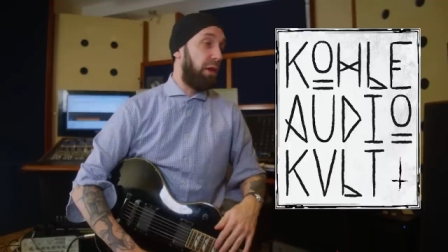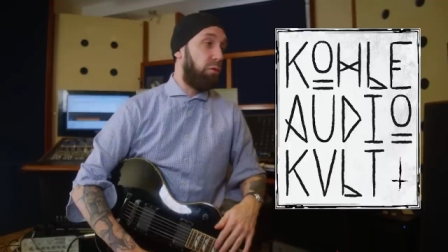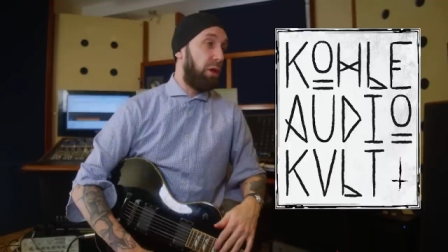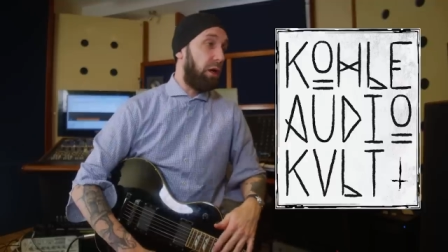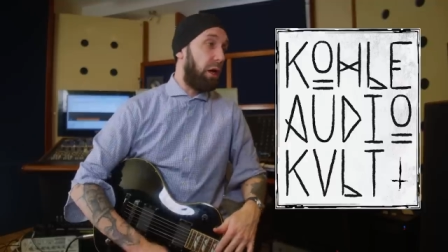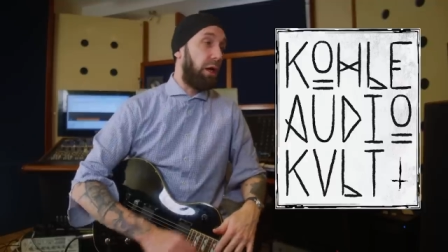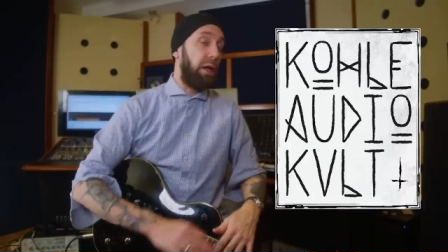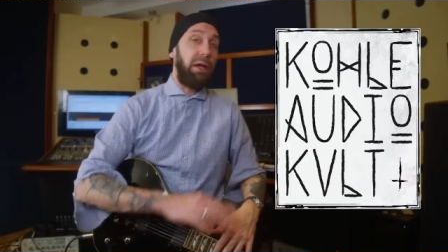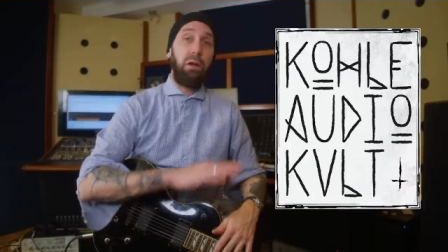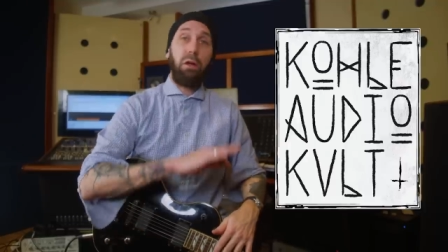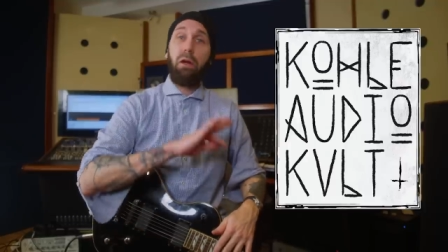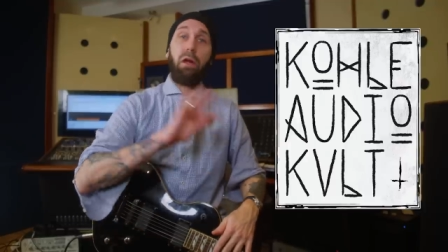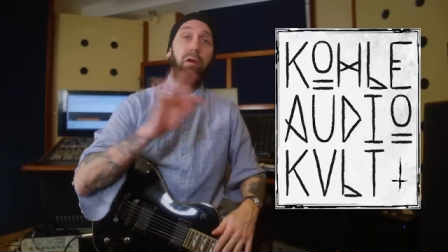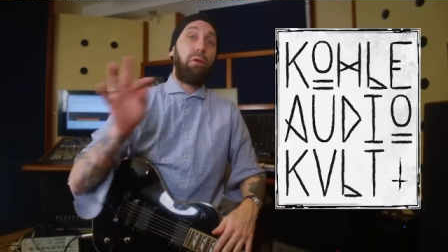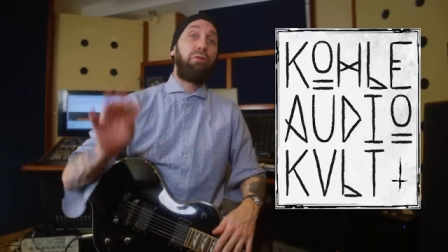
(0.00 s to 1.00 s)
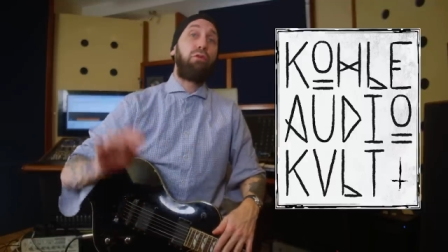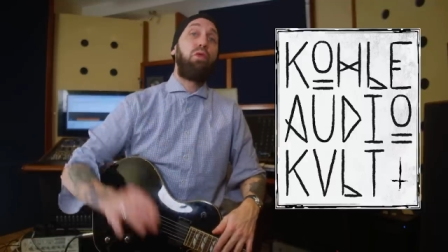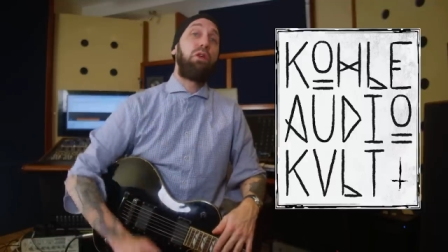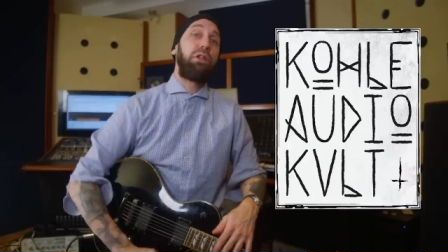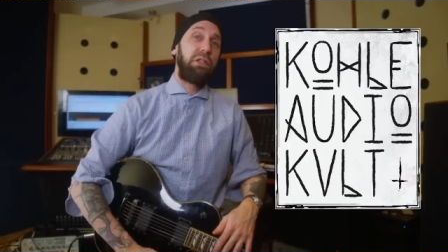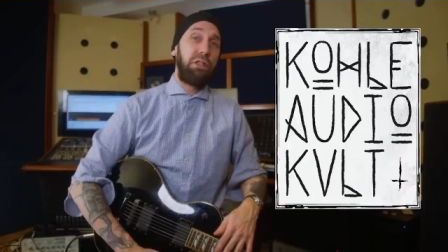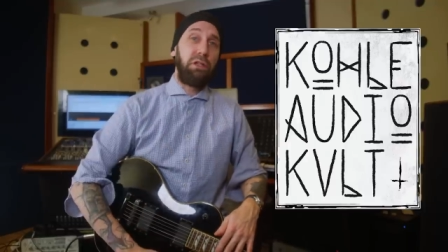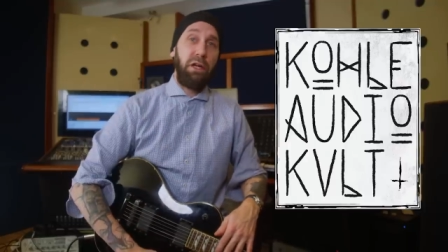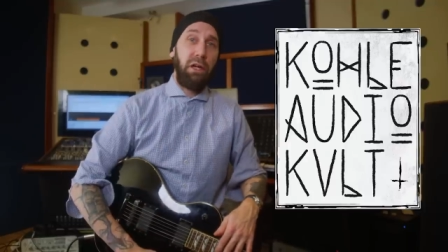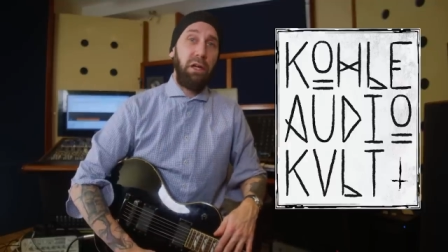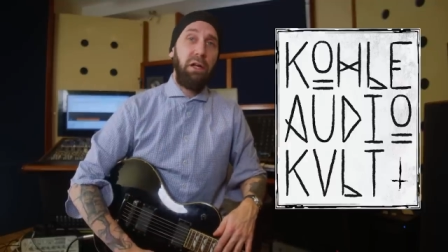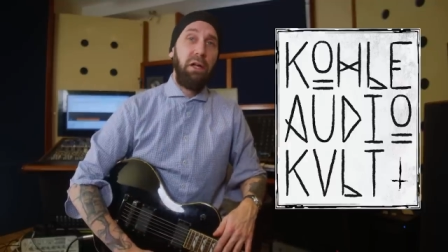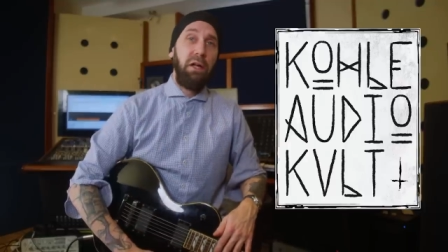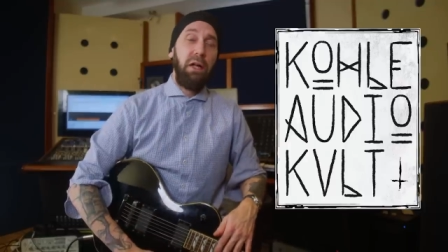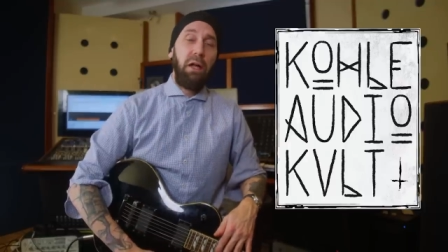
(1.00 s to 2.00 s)
We got like lots of courses
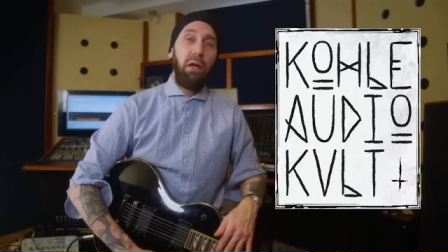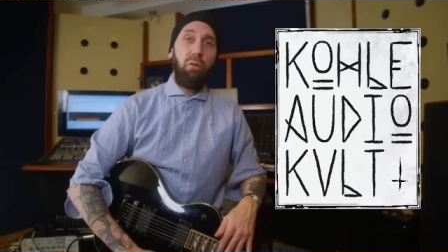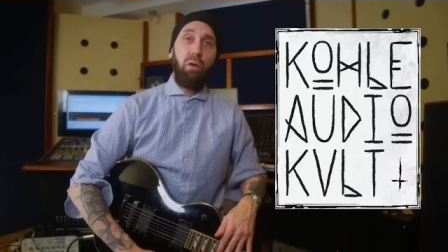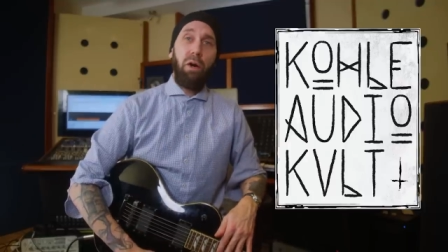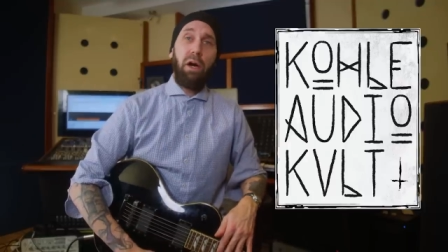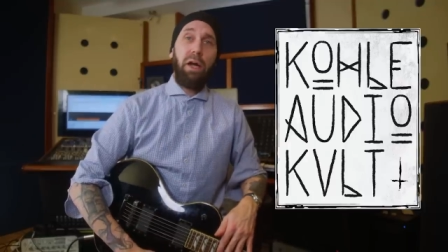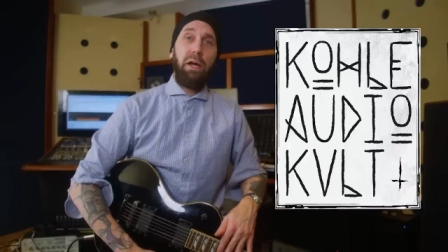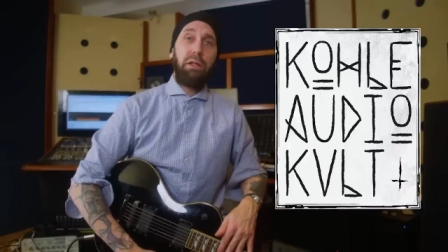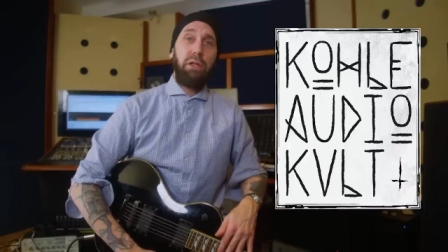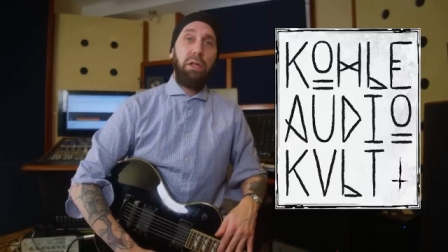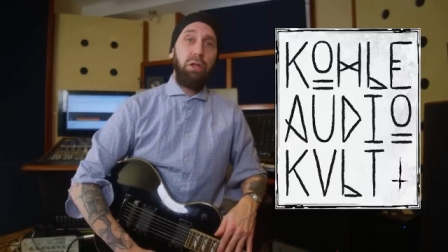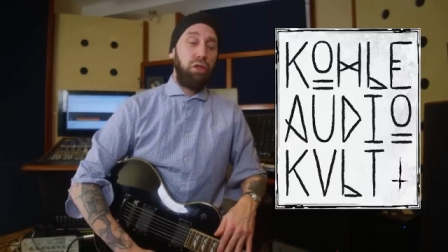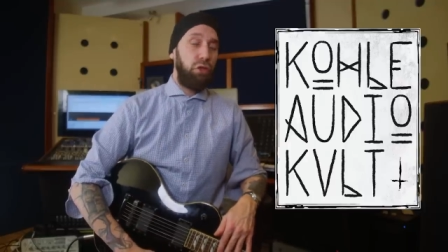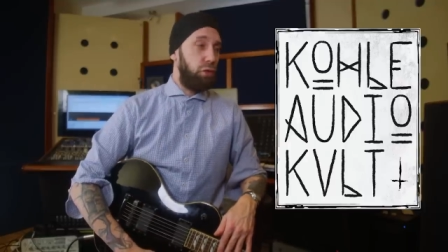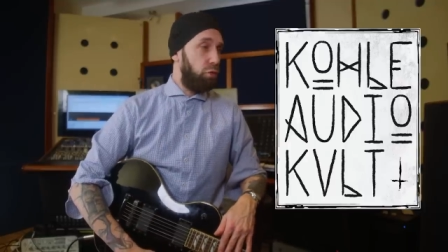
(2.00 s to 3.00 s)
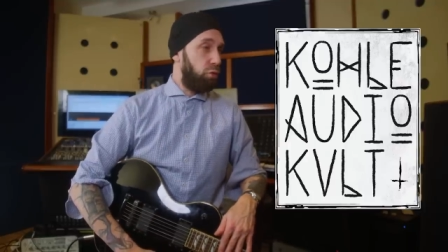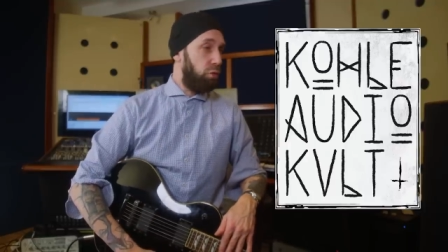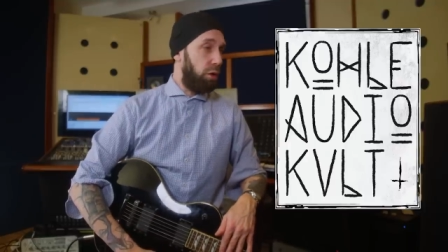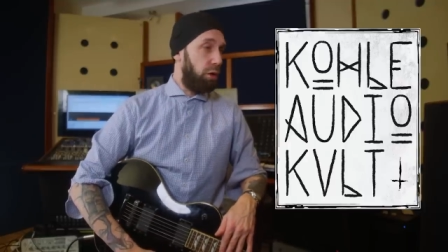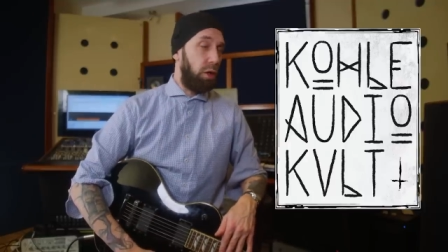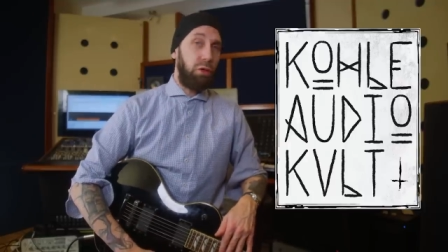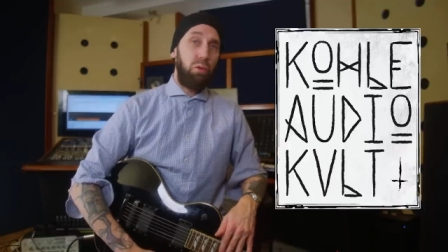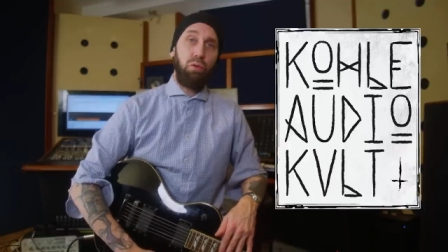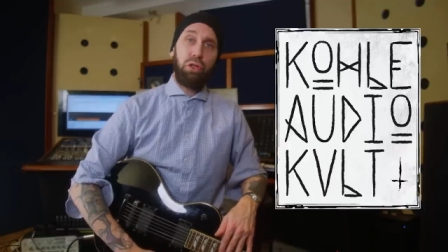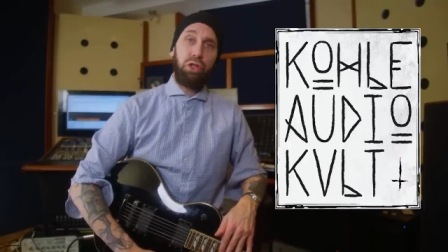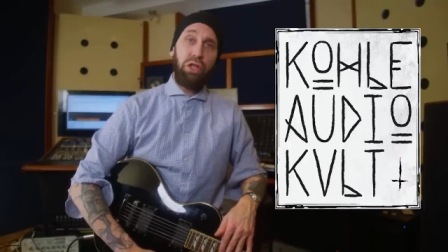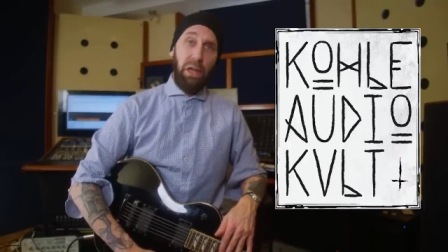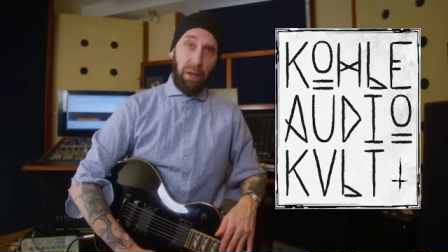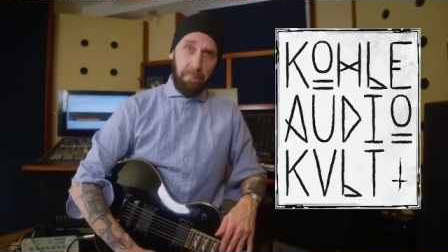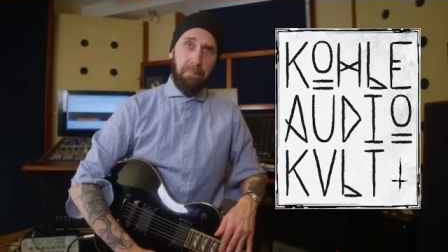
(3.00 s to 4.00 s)
there where I teach you uh, cool
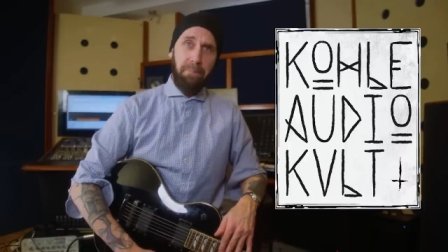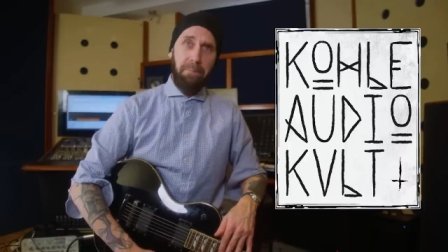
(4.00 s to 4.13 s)
shit.